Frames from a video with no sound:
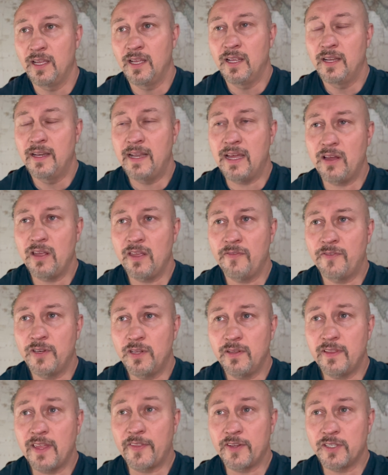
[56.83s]
Now, if you do
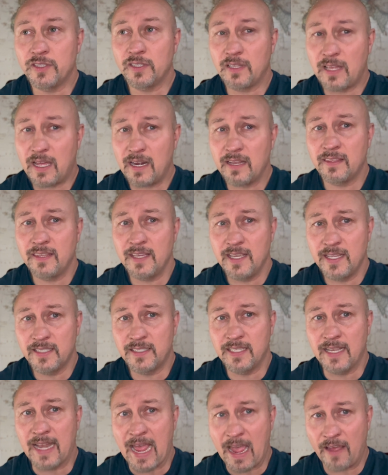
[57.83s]
that, there's a lot of things
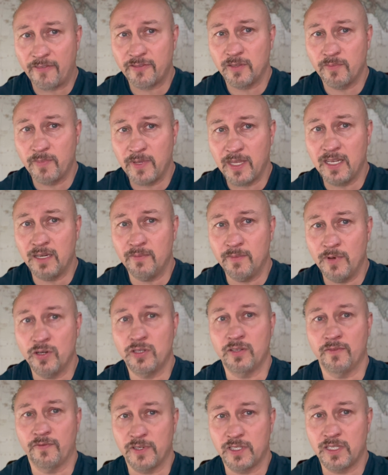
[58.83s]
that have to be in a
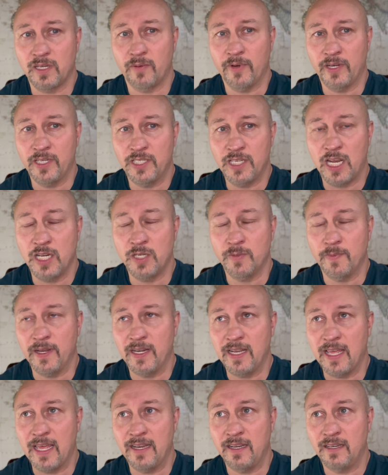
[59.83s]
motion for summary judgment,
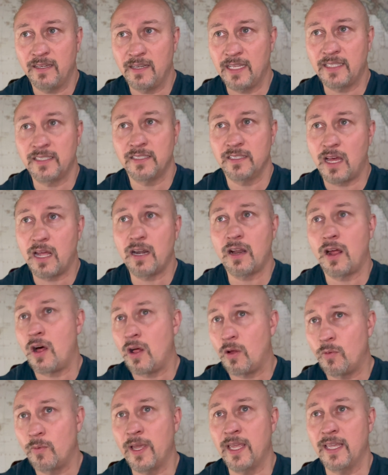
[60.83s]
and it's not
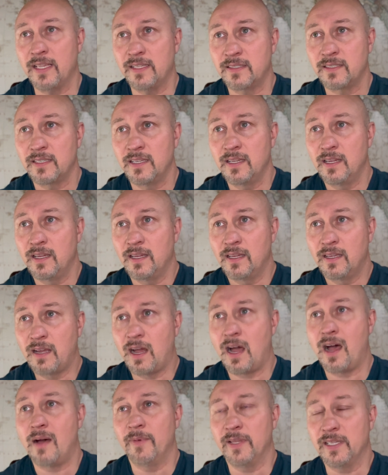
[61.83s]
always
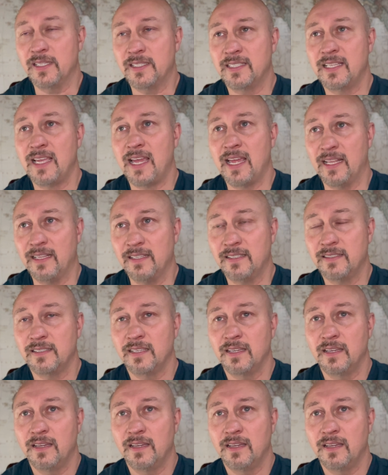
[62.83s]
common sense